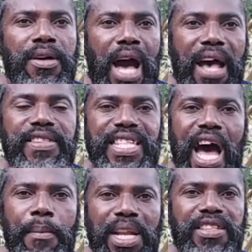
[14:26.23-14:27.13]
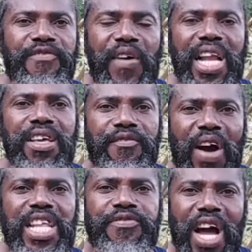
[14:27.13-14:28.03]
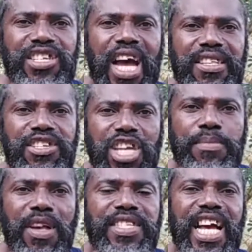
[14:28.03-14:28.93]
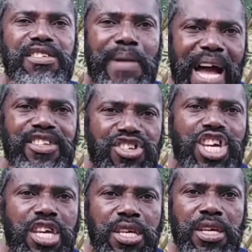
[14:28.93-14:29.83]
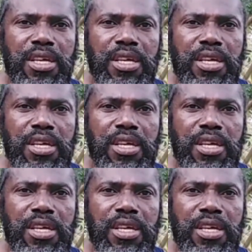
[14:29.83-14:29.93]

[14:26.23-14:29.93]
as they normally say, Folly Fashion Sheep the sketch manji,